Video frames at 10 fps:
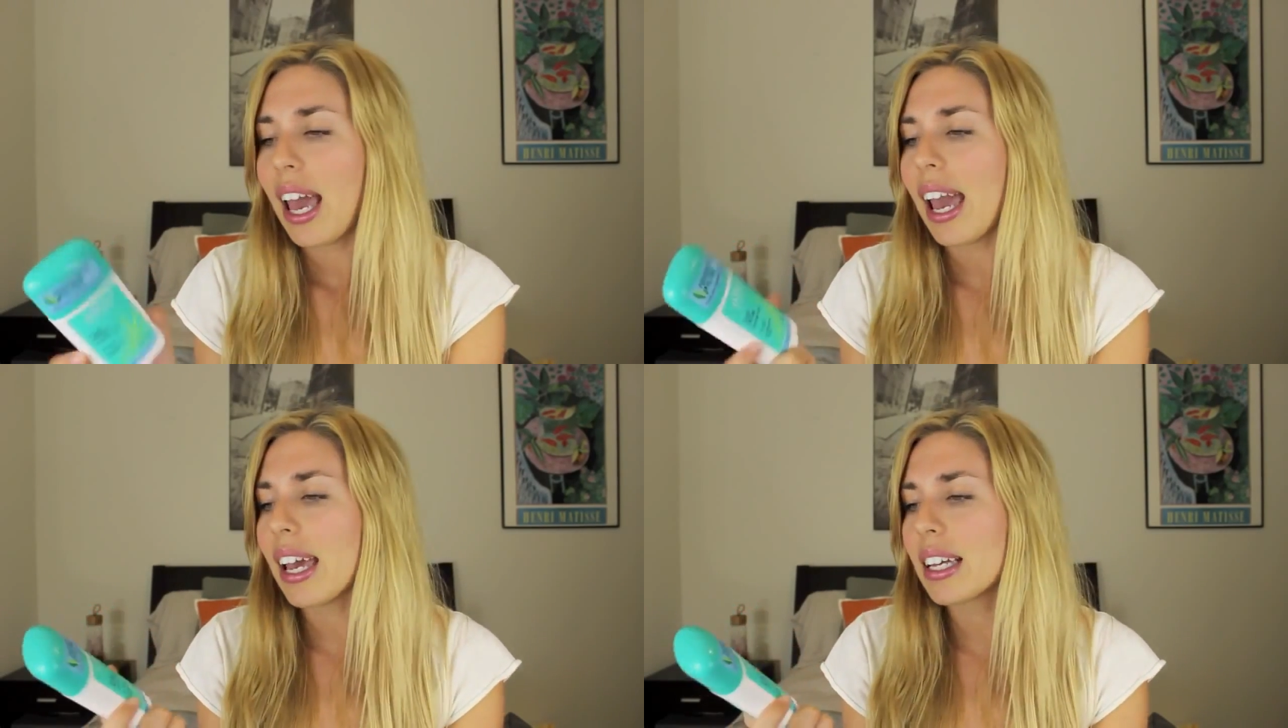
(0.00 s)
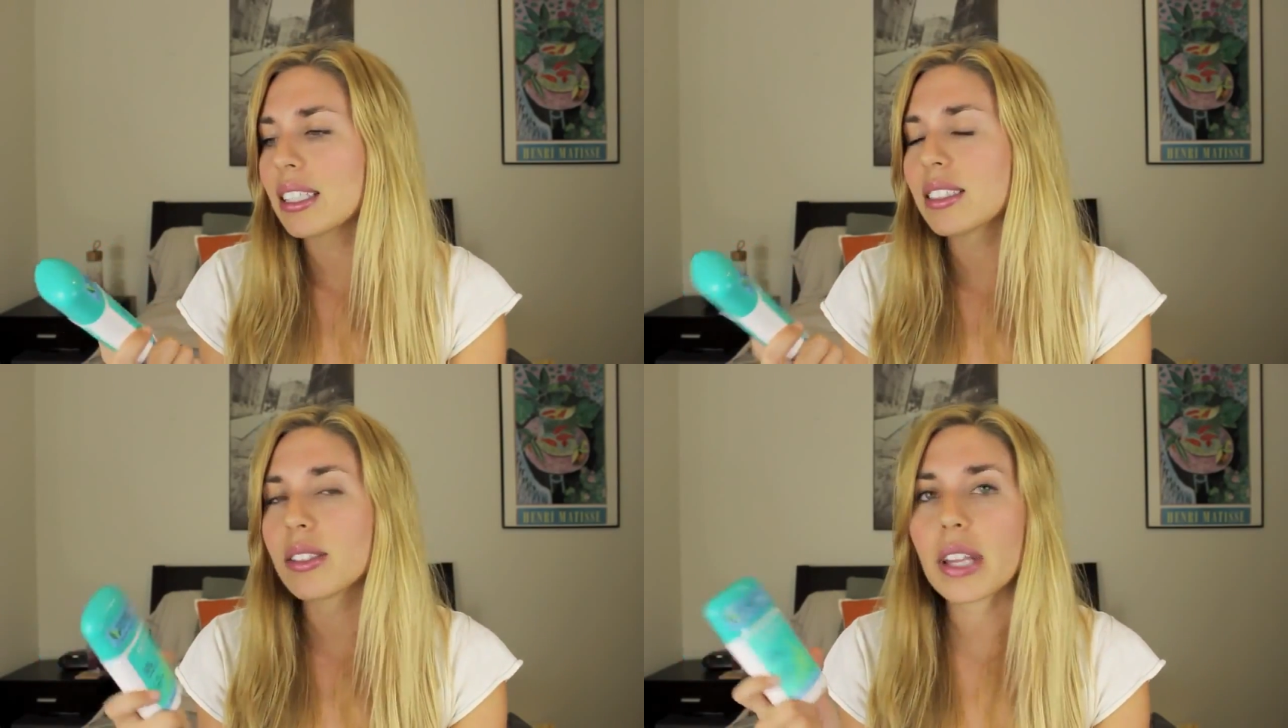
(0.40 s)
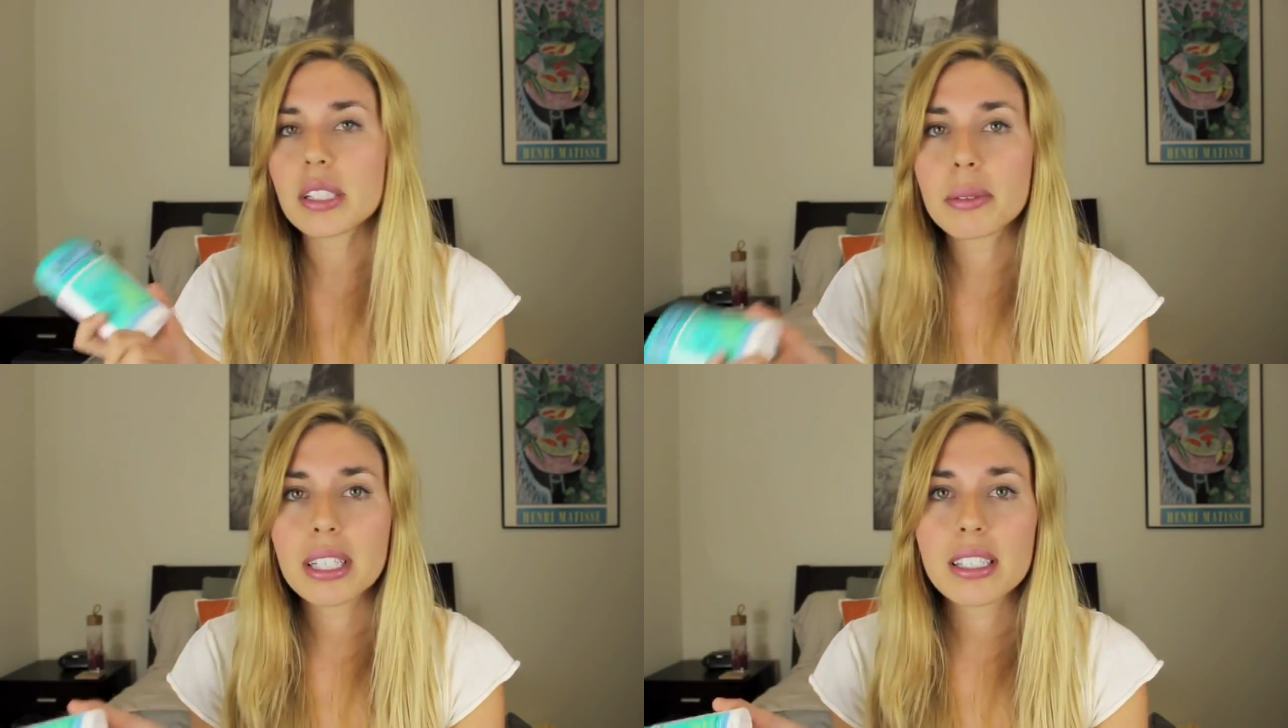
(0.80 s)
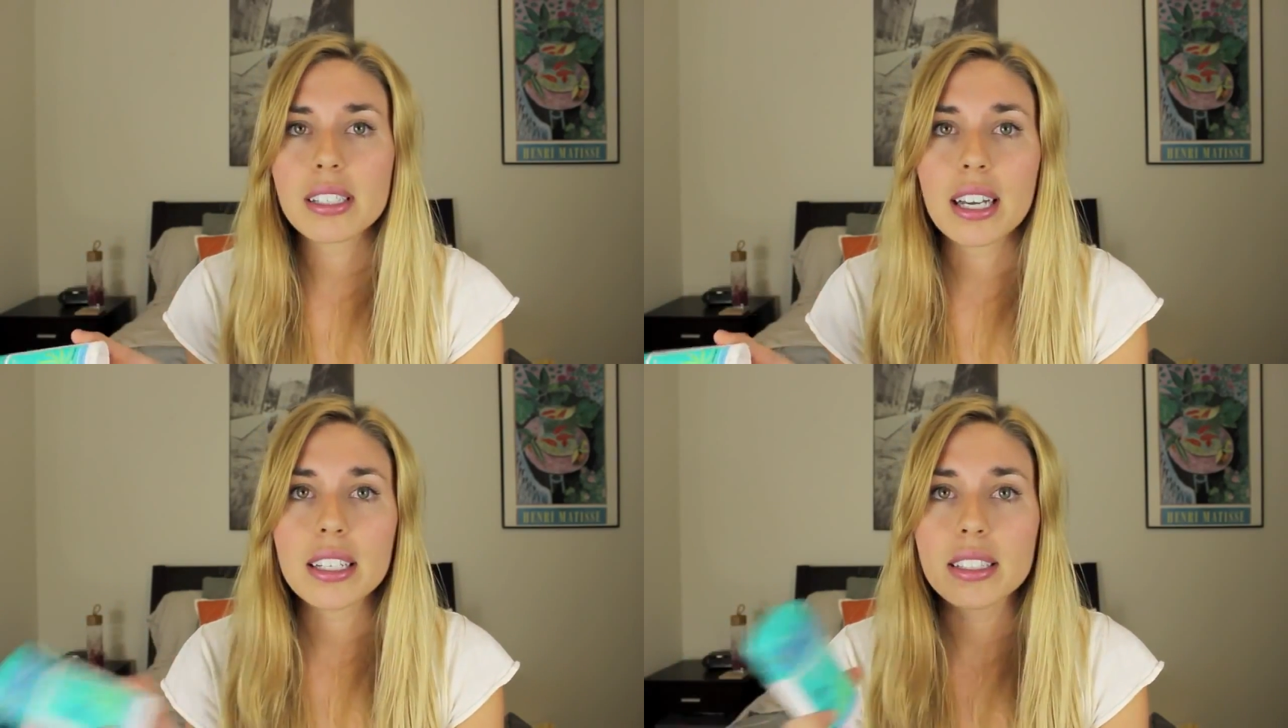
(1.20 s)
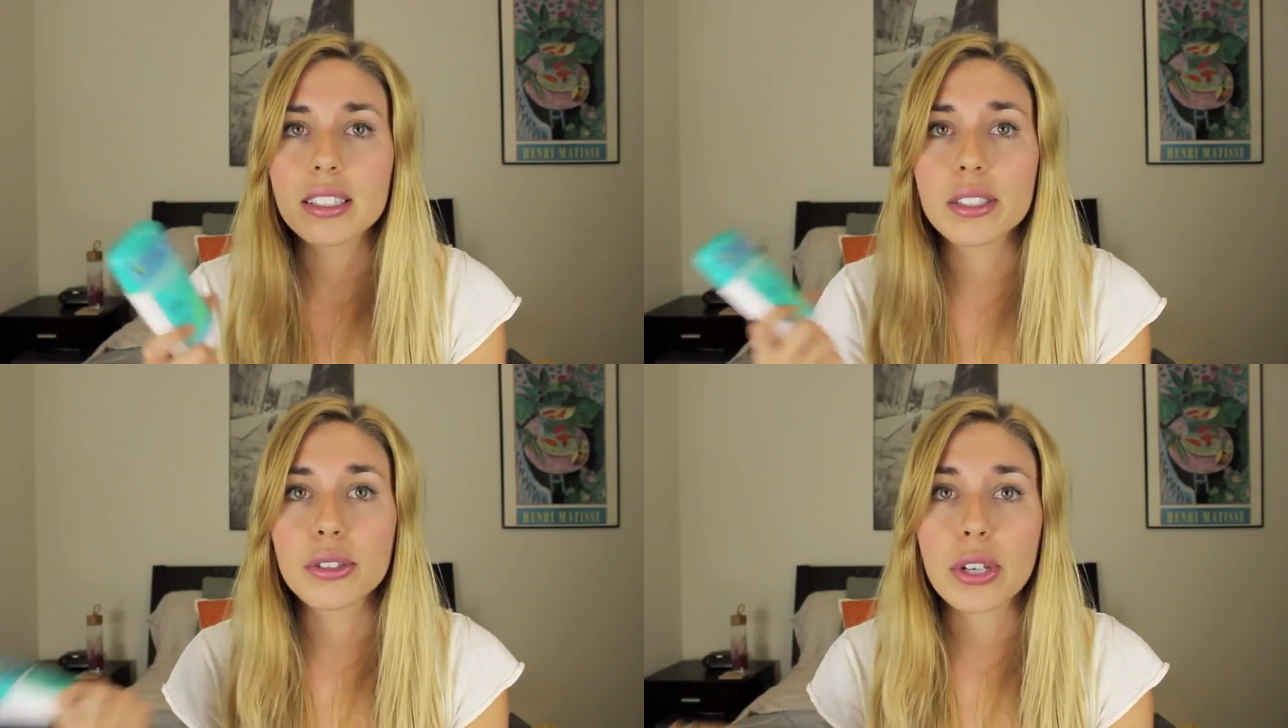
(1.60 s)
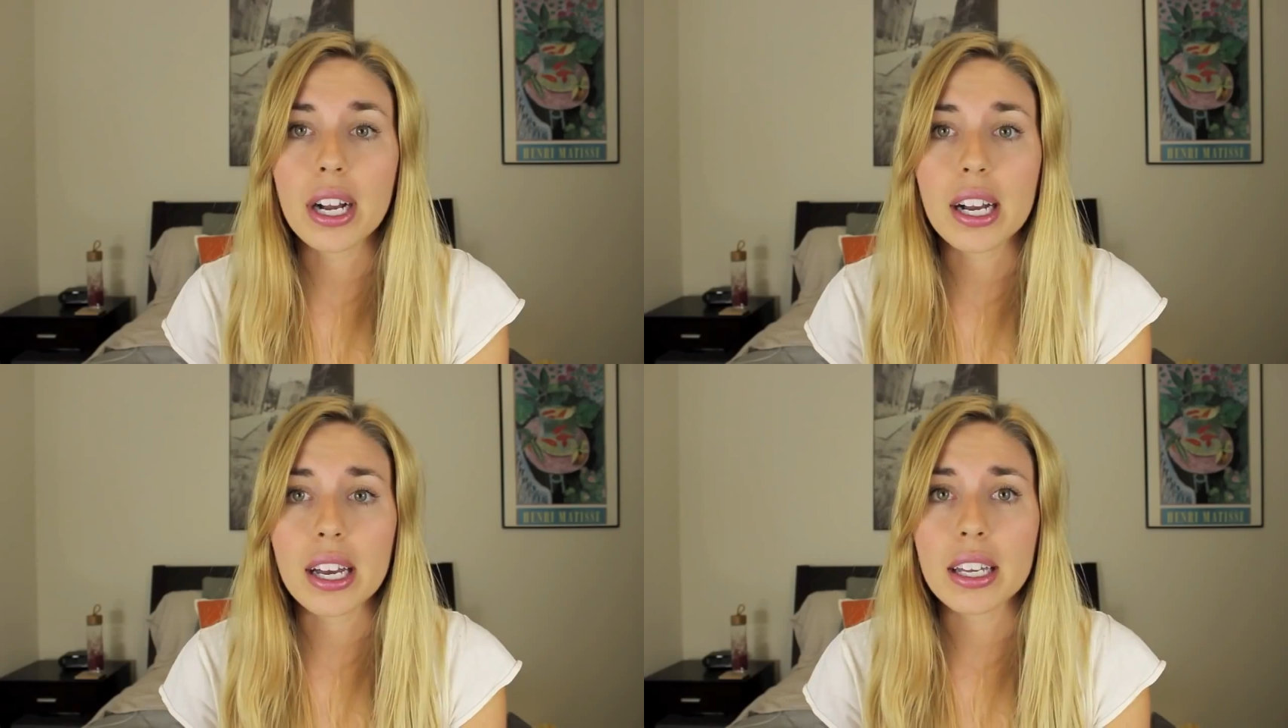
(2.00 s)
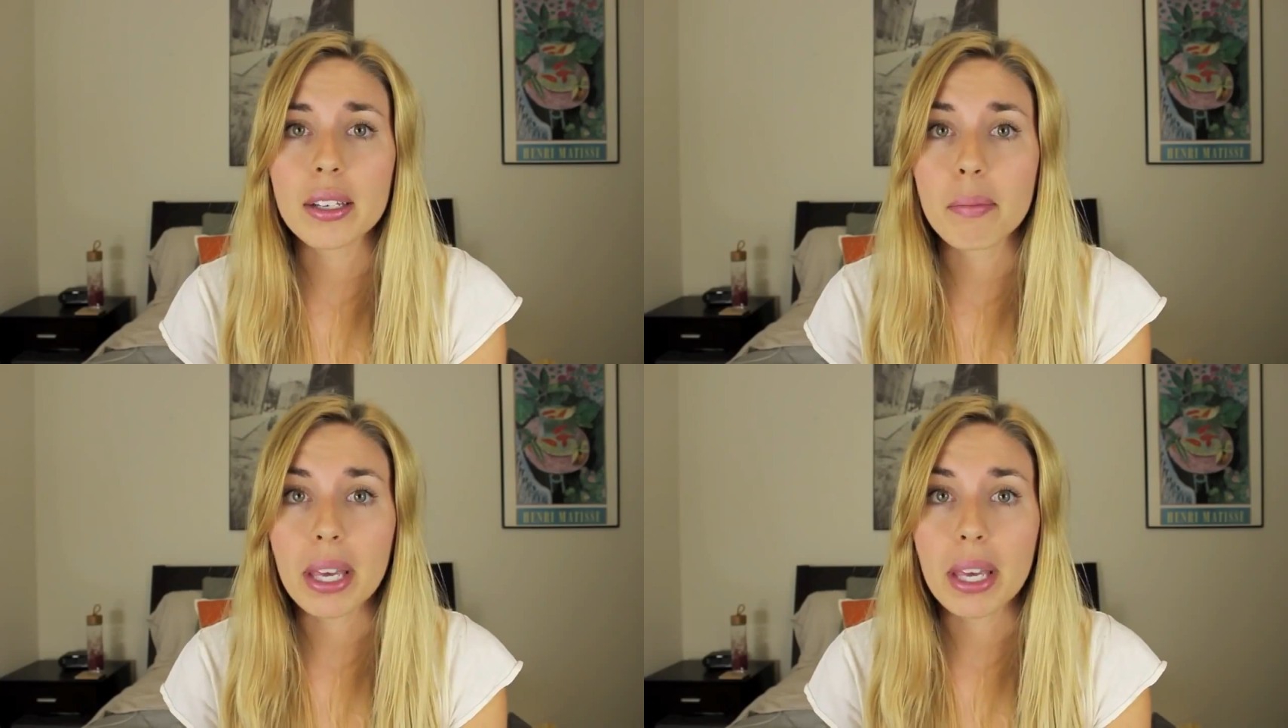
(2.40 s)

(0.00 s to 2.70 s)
And so that's when I decided to try